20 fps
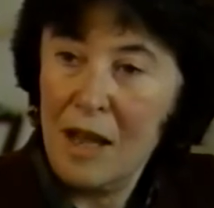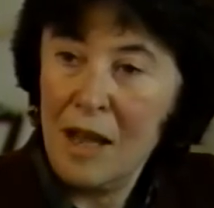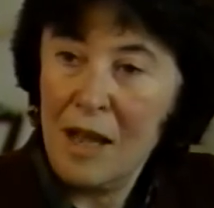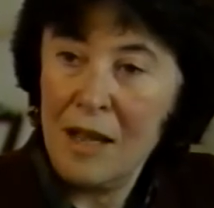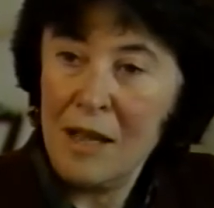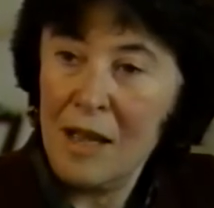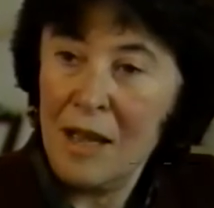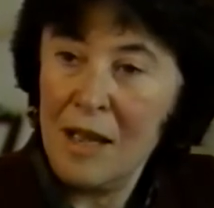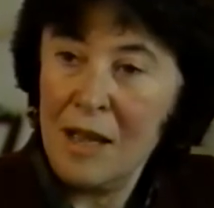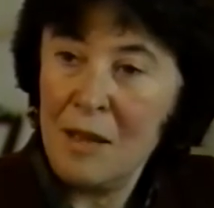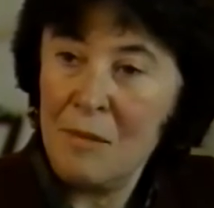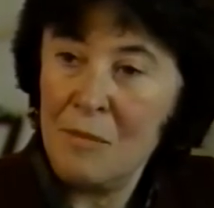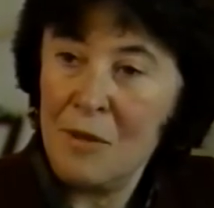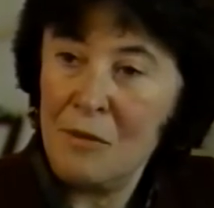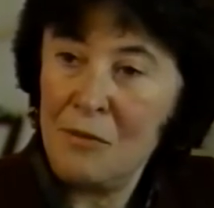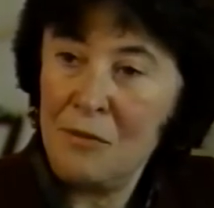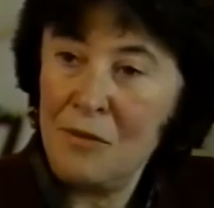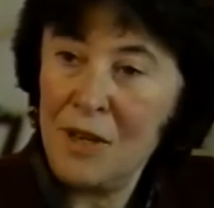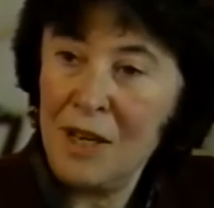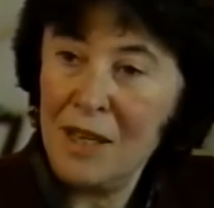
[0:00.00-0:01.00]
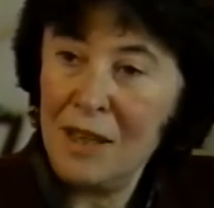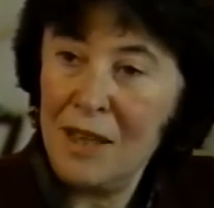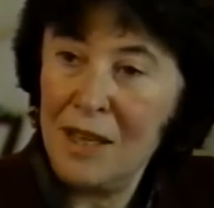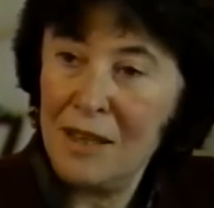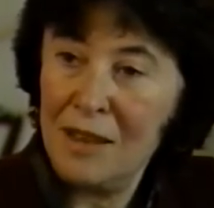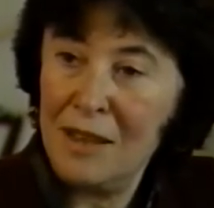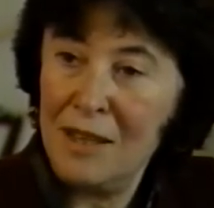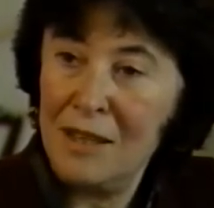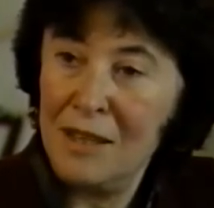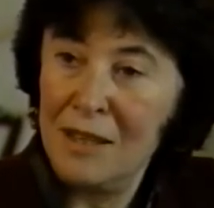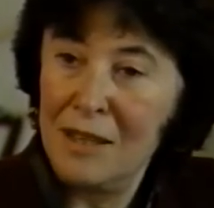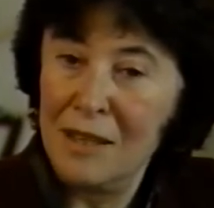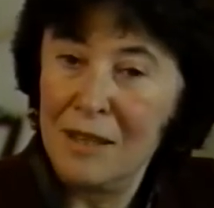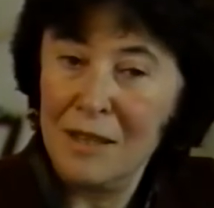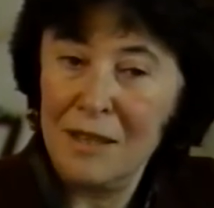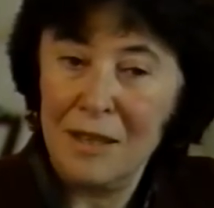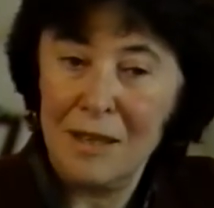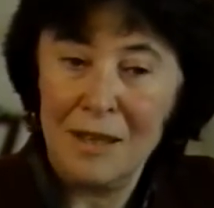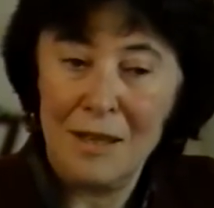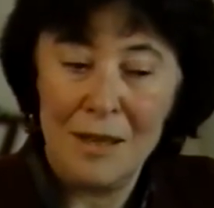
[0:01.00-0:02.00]
I am afraid that
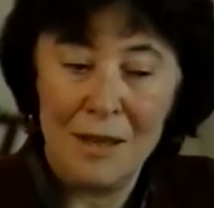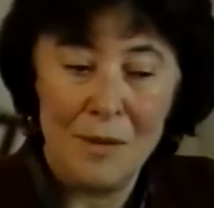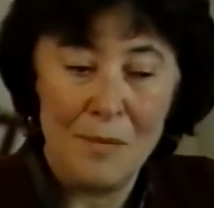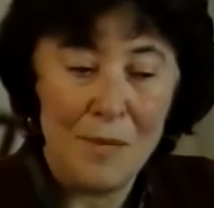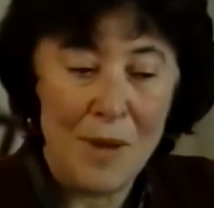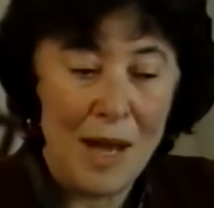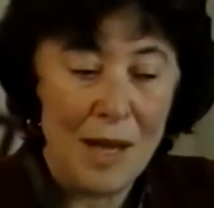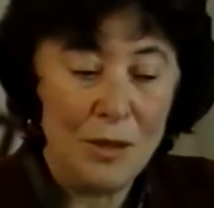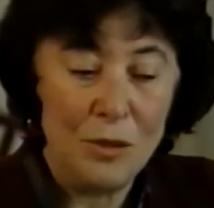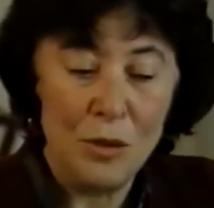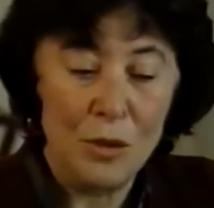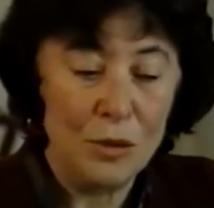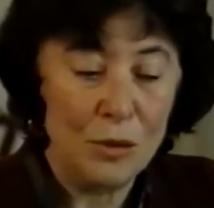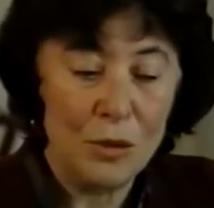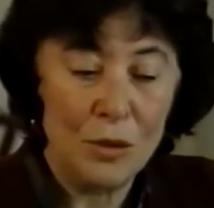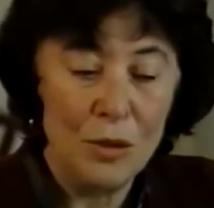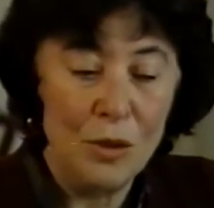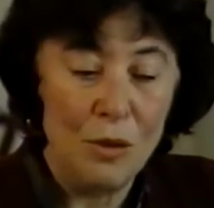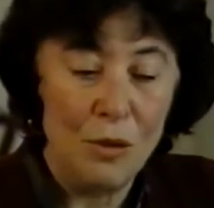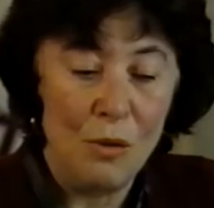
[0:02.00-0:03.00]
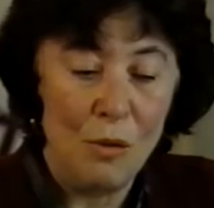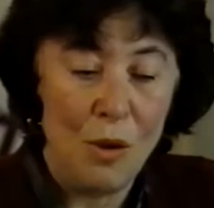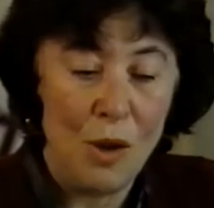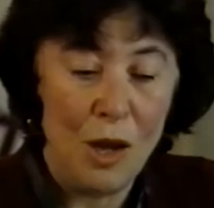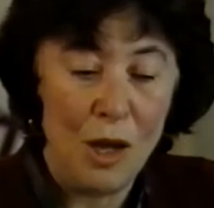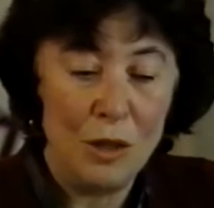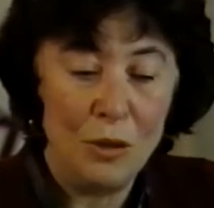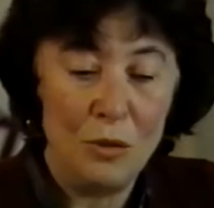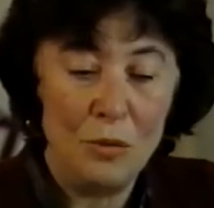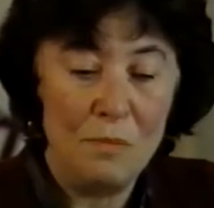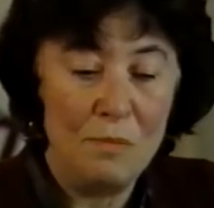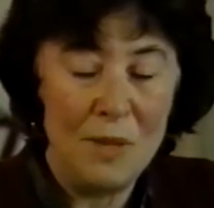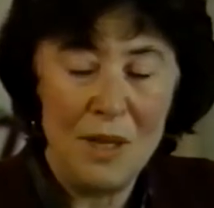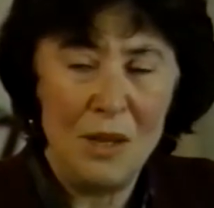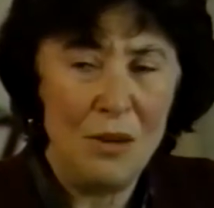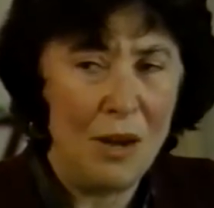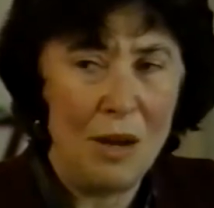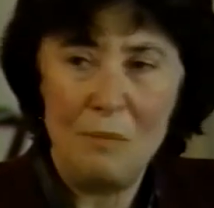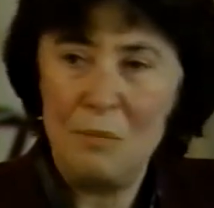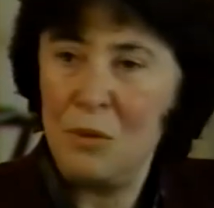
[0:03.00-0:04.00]
I don't know how to
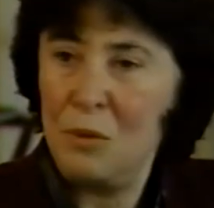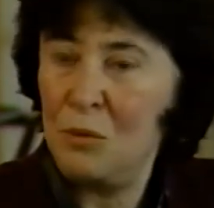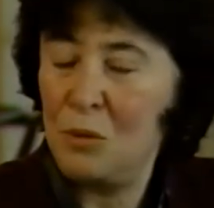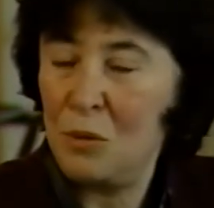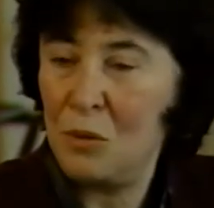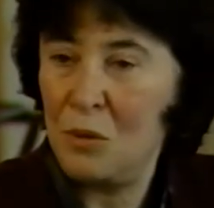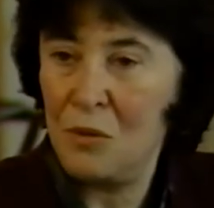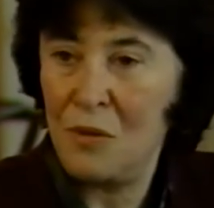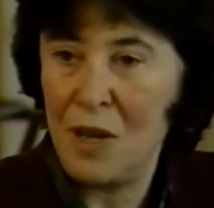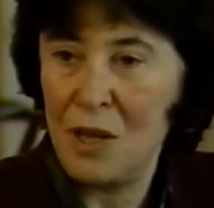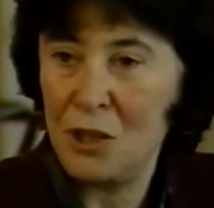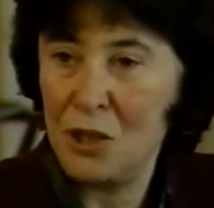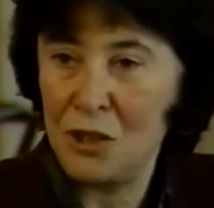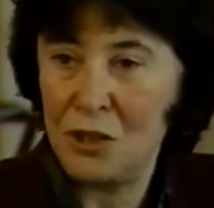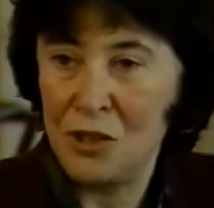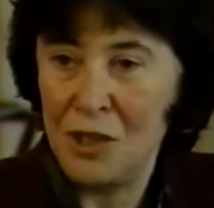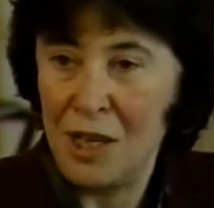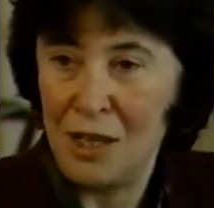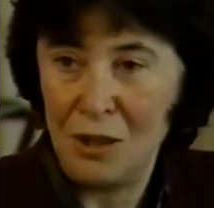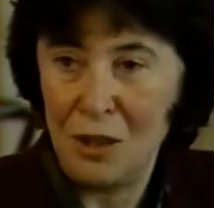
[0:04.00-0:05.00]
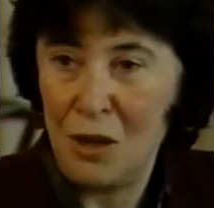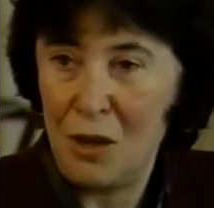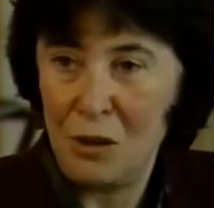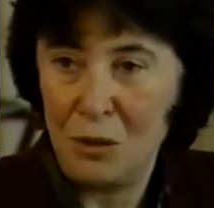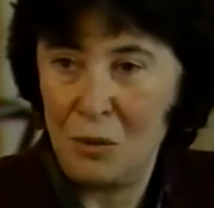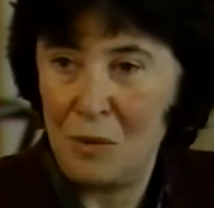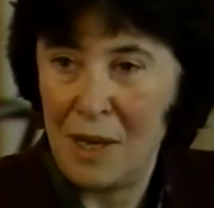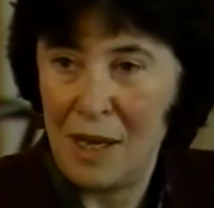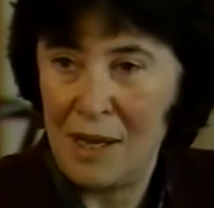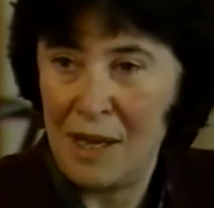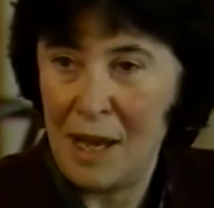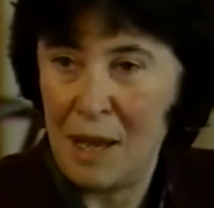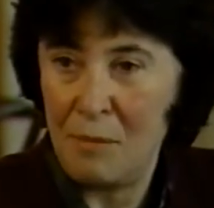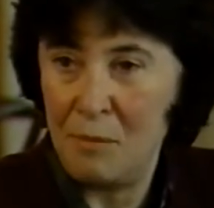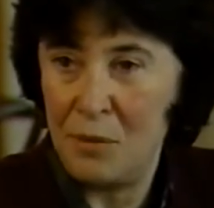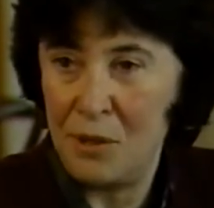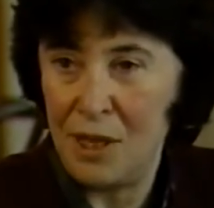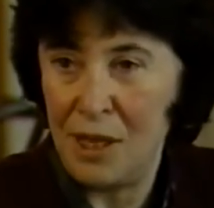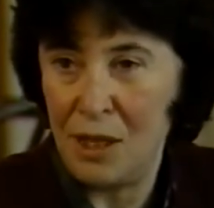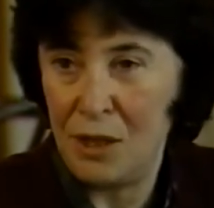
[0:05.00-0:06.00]
pick up your question and how to
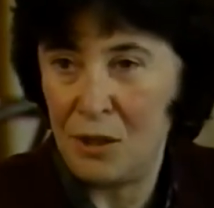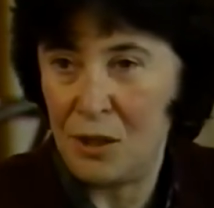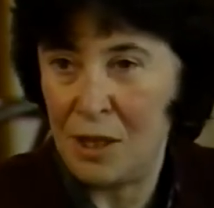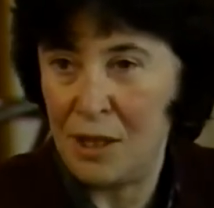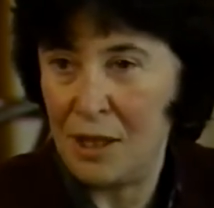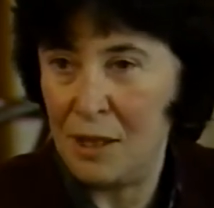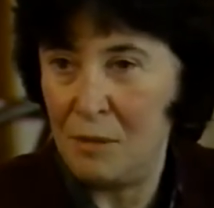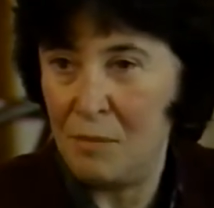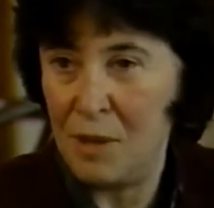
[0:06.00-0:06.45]
elaborate on it.